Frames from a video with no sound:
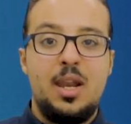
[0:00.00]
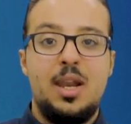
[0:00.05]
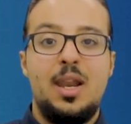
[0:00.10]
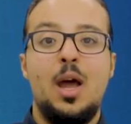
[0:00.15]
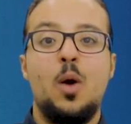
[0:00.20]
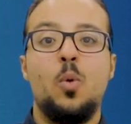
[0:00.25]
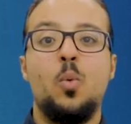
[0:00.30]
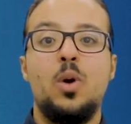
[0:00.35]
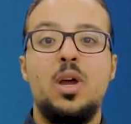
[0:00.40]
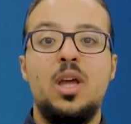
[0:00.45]

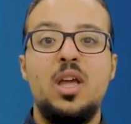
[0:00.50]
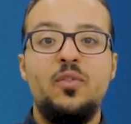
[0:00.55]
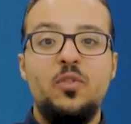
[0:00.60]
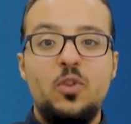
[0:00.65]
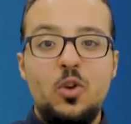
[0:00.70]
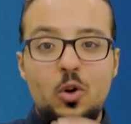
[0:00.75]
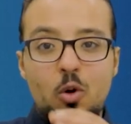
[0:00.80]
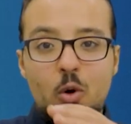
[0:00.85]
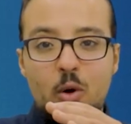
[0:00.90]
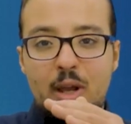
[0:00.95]
Now,
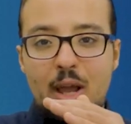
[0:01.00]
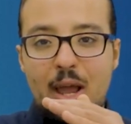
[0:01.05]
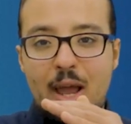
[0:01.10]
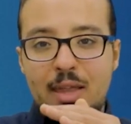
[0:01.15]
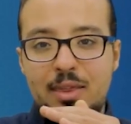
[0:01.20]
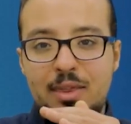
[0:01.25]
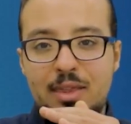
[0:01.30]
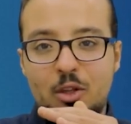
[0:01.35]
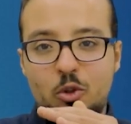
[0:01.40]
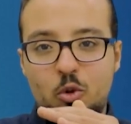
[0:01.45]
if you look
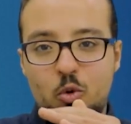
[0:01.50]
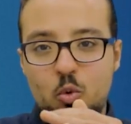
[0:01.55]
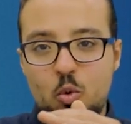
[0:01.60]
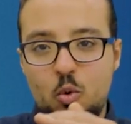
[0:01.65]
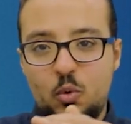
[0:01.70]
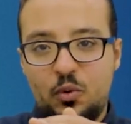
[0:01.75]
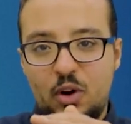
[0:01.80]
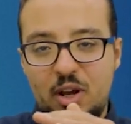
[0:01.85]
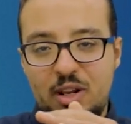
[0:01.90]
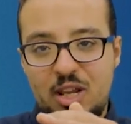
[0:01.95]
at the
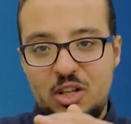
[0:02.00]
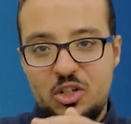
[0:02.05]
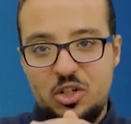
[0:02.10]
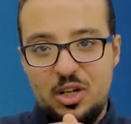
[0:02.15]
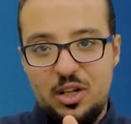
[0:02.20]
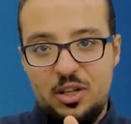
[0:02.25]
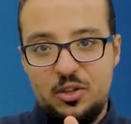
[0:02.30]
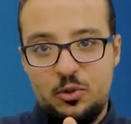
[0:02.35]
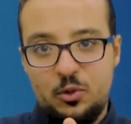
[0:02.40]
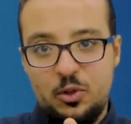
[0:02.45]
two
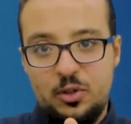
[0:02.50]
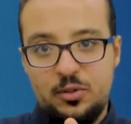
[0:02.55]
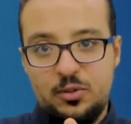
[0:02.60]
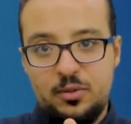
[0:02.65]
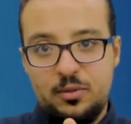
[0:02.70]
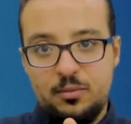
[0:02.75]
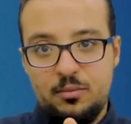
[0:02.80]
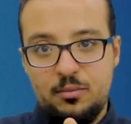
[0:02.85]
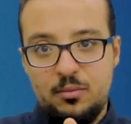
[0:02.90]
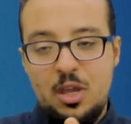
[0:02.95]
financial
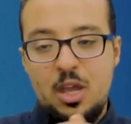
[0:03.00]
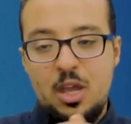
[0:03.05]
entries,